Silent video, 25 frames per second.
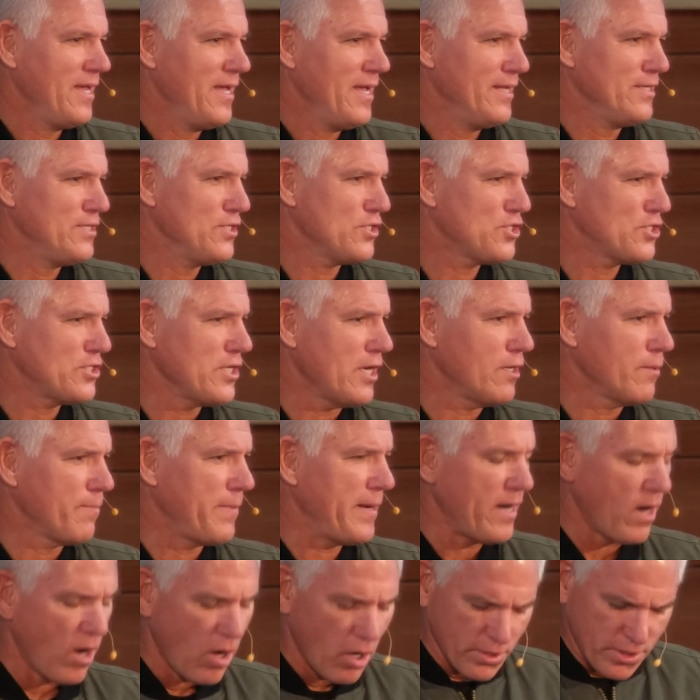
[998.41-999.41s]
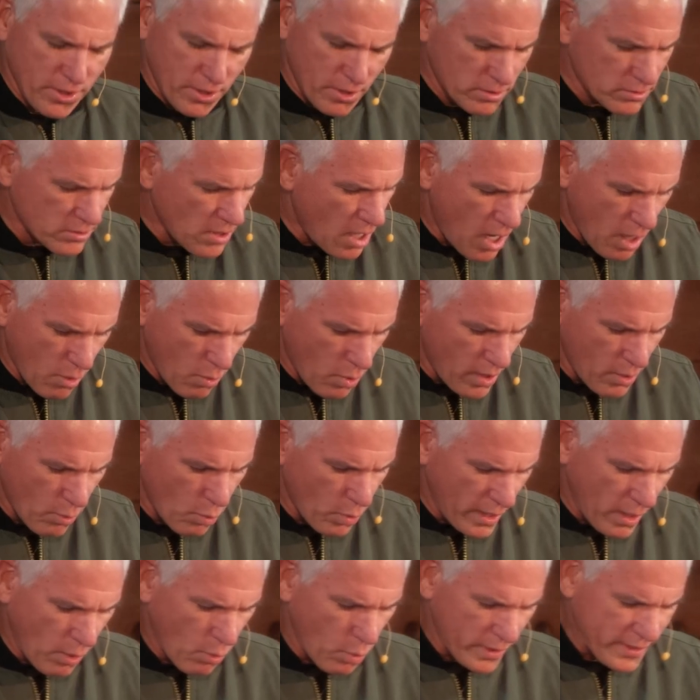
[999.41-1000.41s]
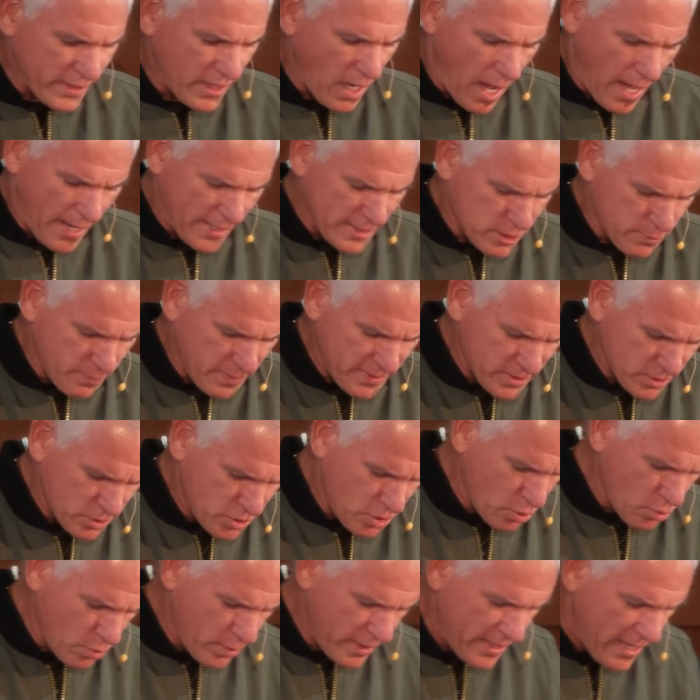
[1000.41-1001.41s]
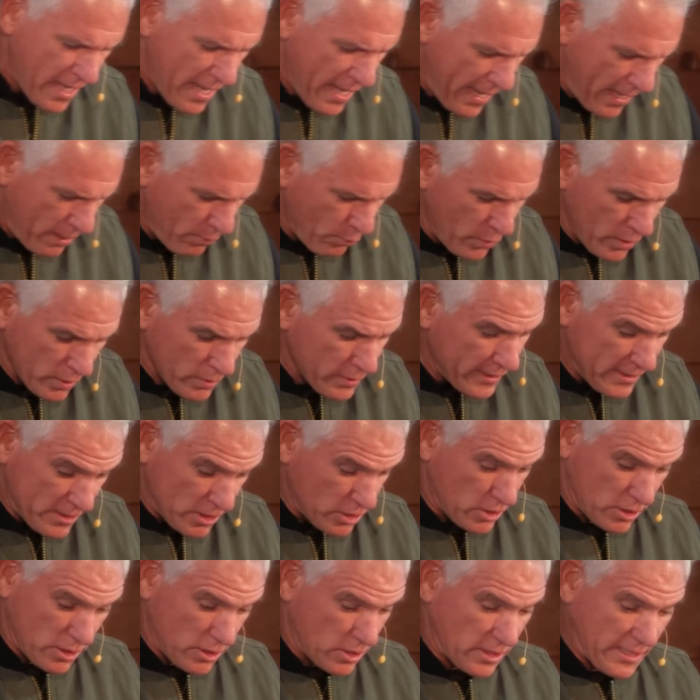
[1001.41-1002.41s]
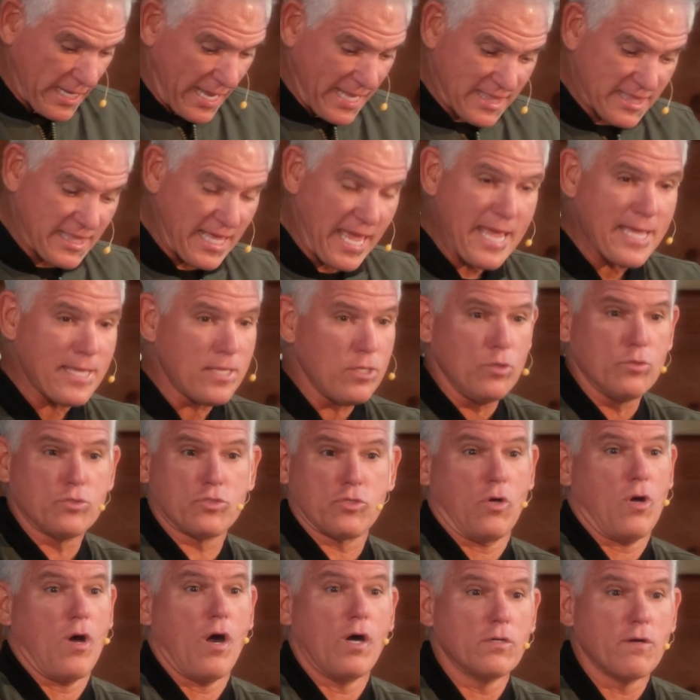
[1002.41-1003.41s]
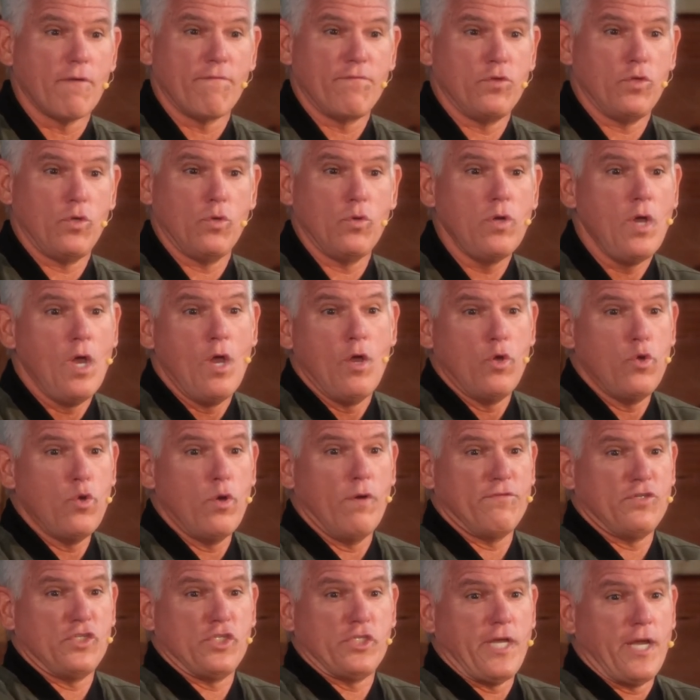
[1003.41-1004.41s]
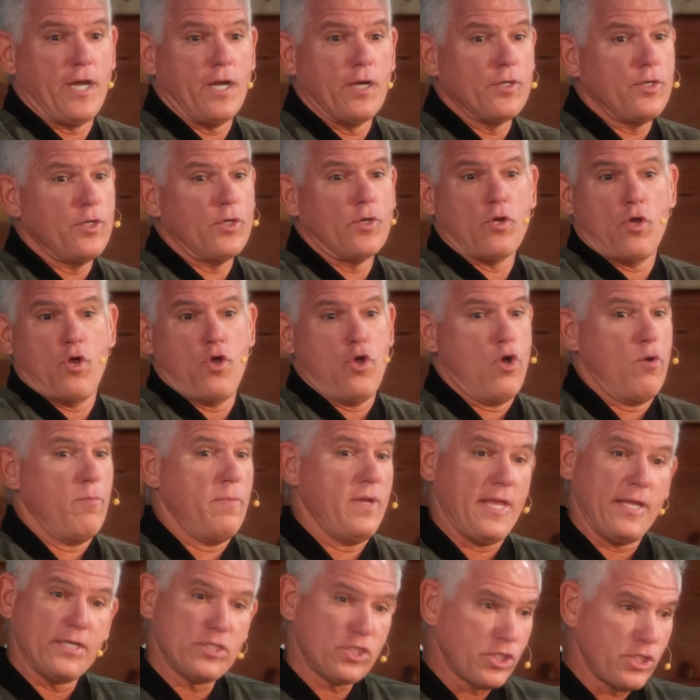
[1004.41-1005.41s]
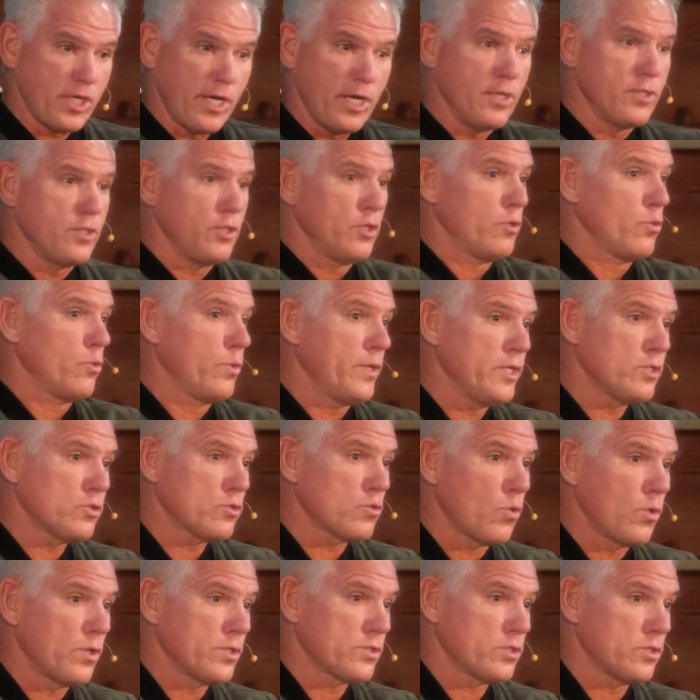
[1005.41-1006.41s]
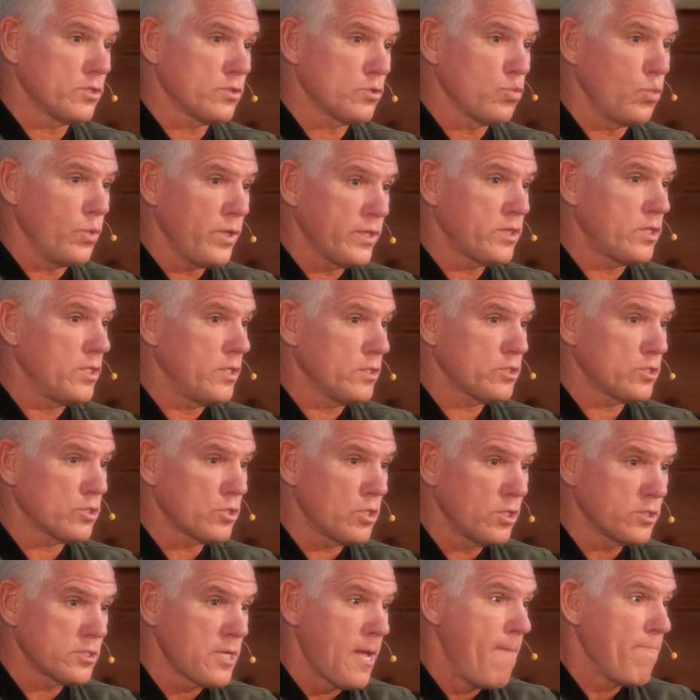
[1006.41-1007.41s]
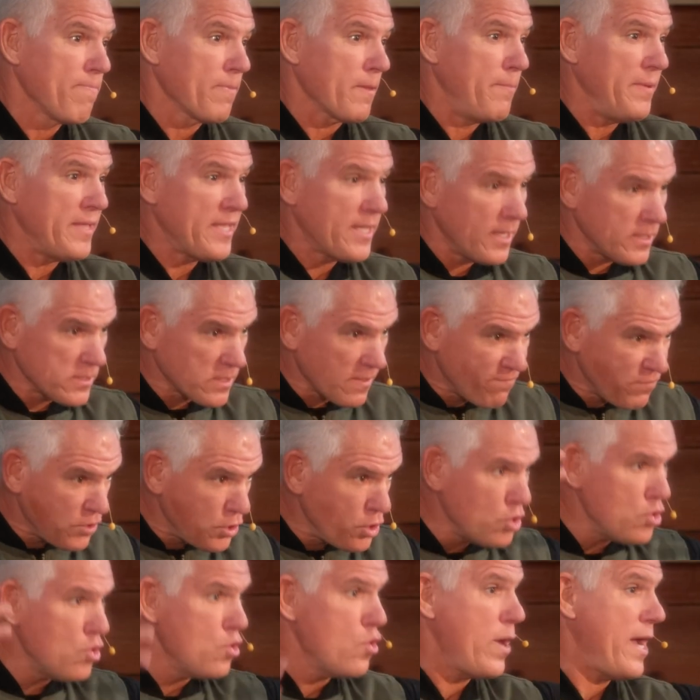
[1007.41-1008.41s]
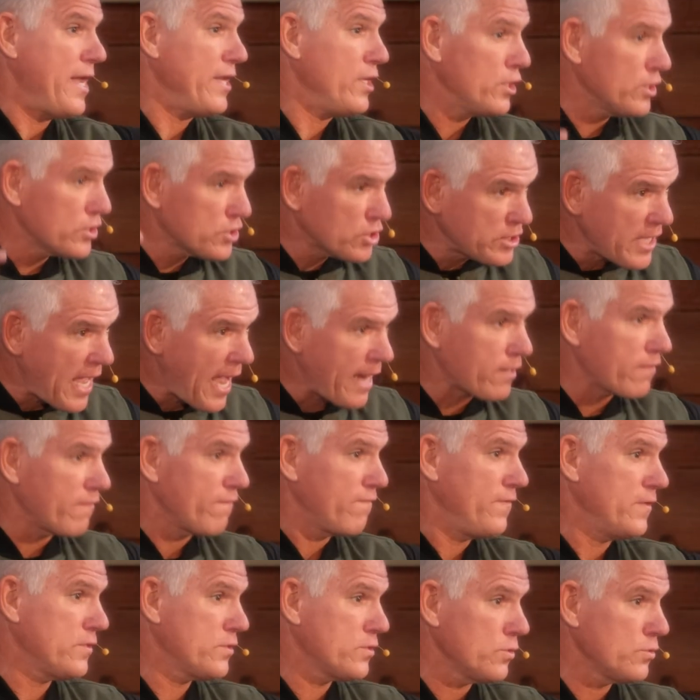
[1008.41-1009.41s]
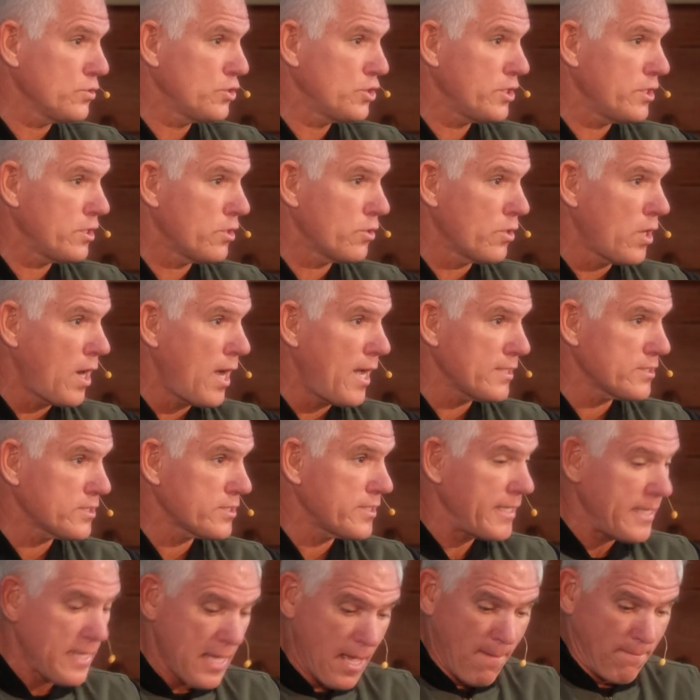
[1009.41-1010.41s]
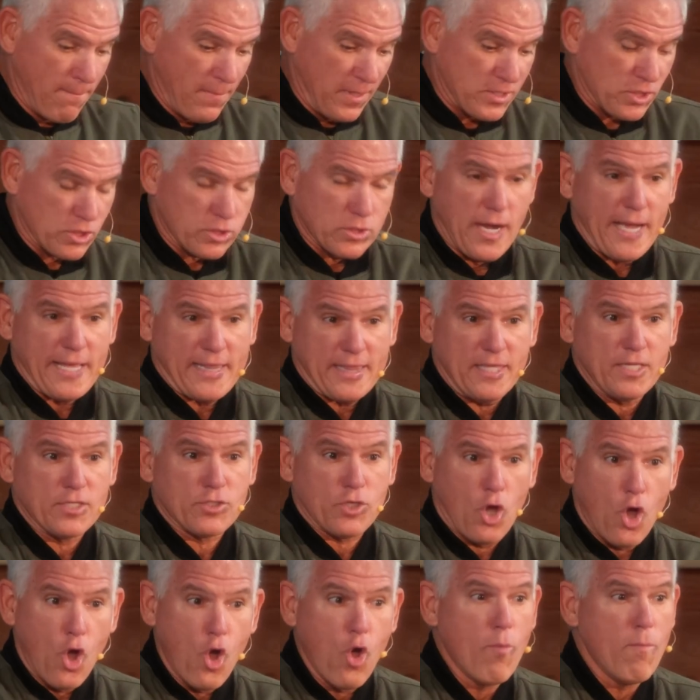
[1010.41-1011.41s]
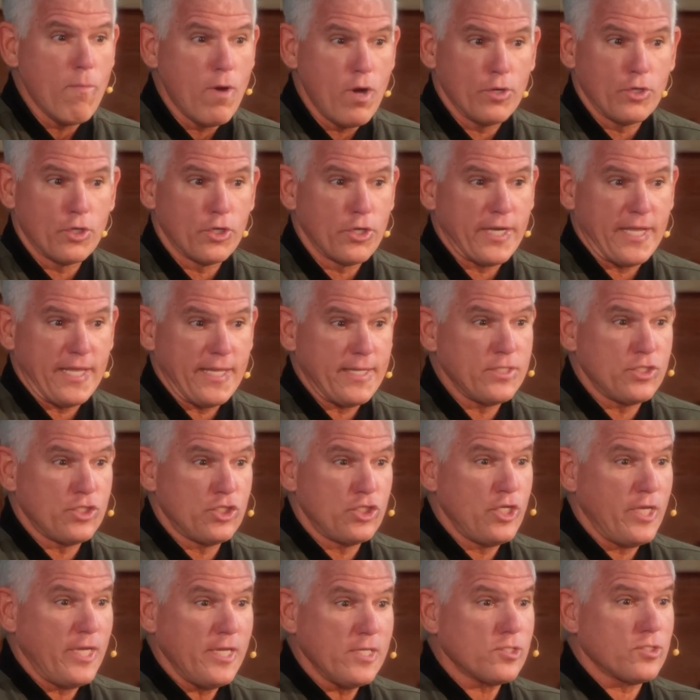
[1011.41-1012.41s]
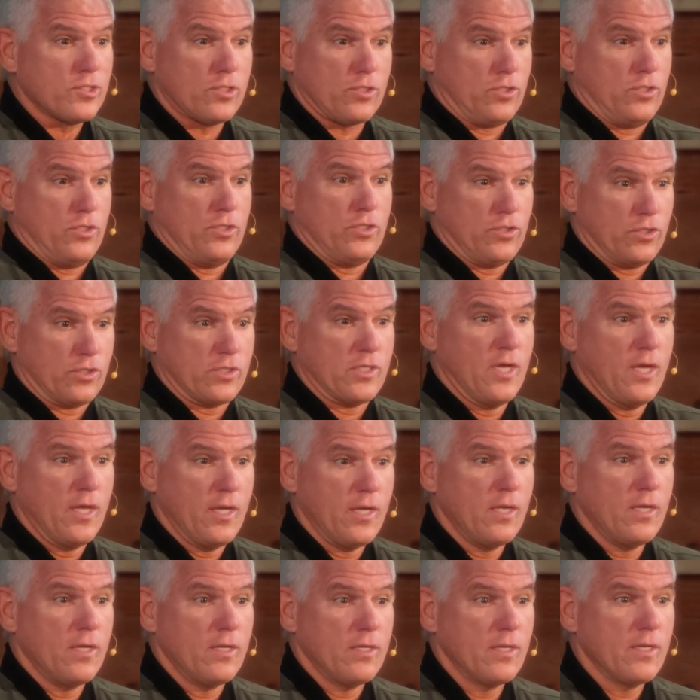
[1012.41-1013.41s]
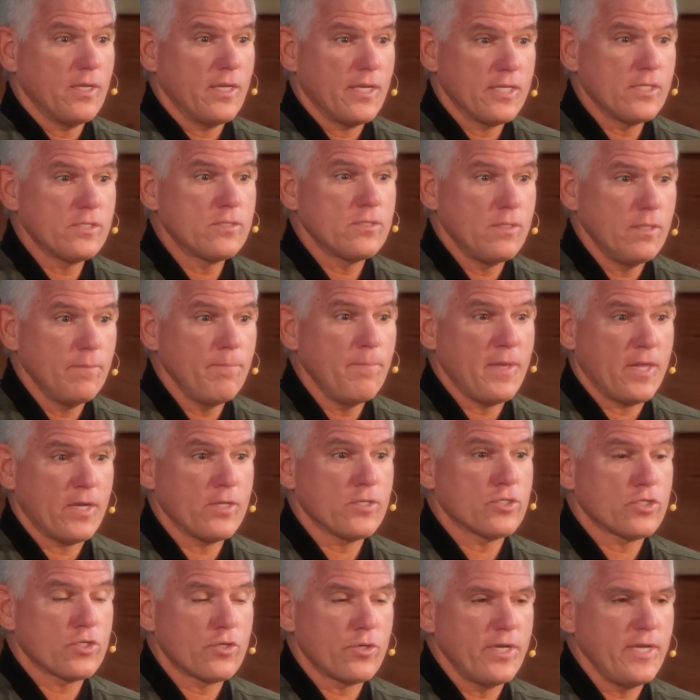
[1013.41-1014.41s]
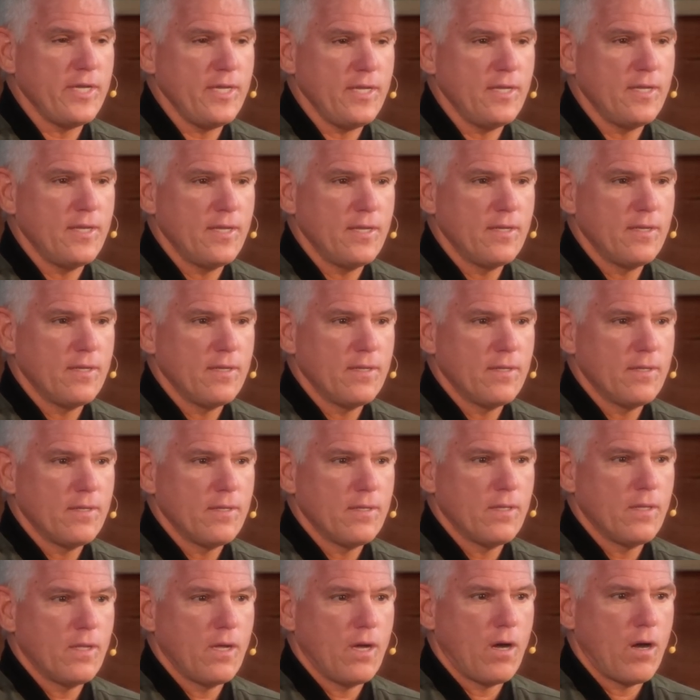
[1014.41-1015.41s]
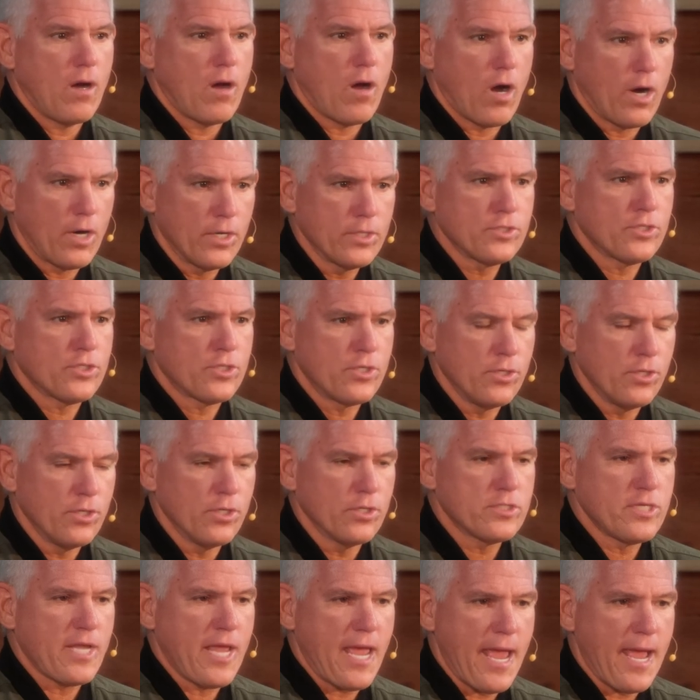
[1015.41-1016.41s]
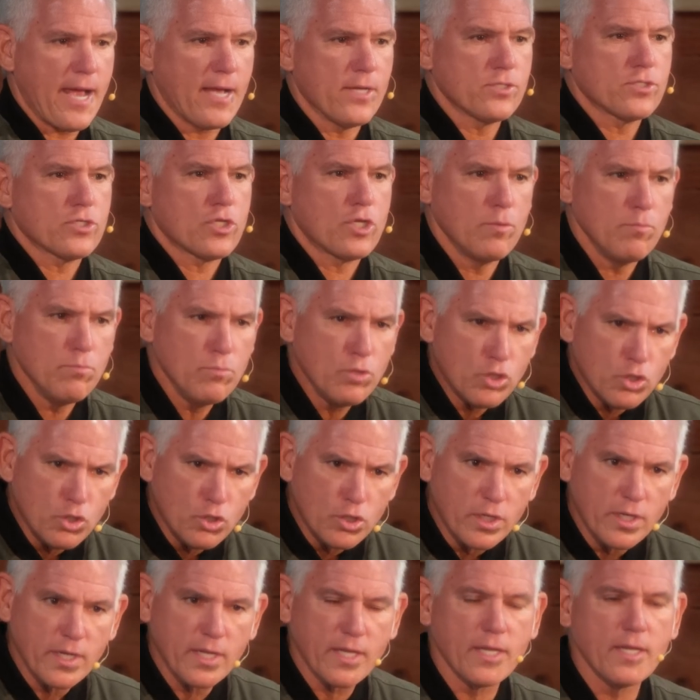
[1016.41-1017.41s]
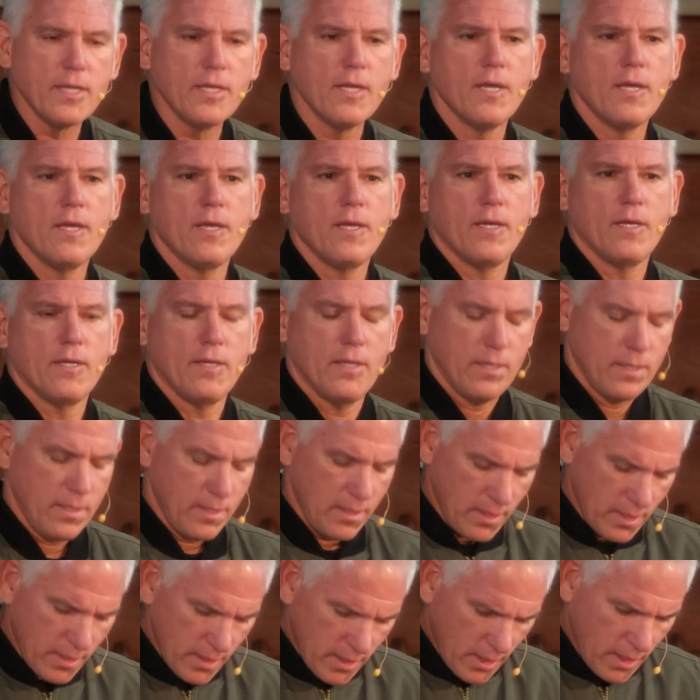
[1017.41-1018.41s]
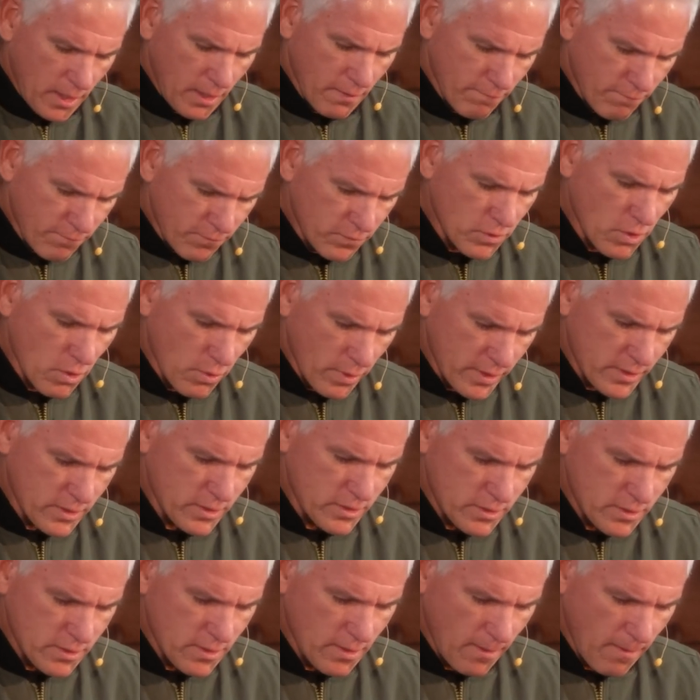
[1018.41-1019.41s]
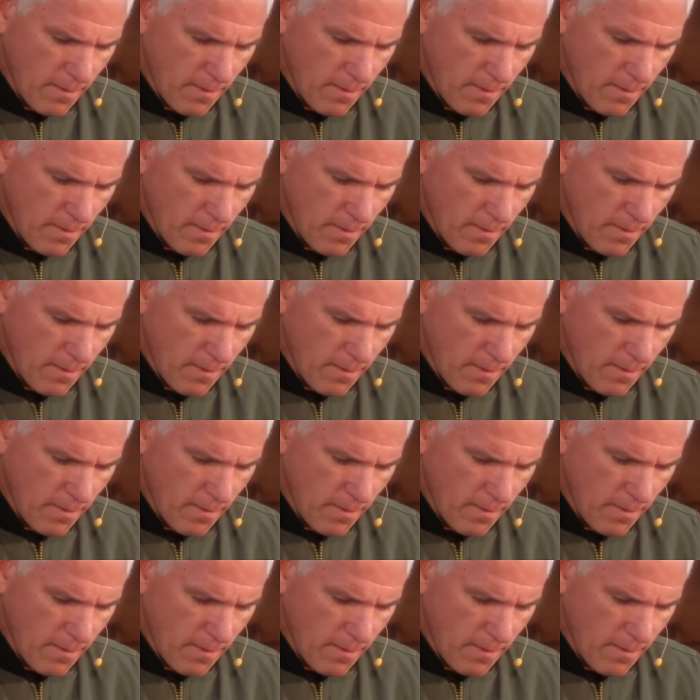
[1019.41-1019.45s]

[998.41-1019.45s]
And just celebrate all year long what God has been doing, and really just to say thank you to all of you who have shared your home and shared your resources with this church because of you and your sacrificial generosity, much like this homeowner in Jesus' ministry, our church has community influence.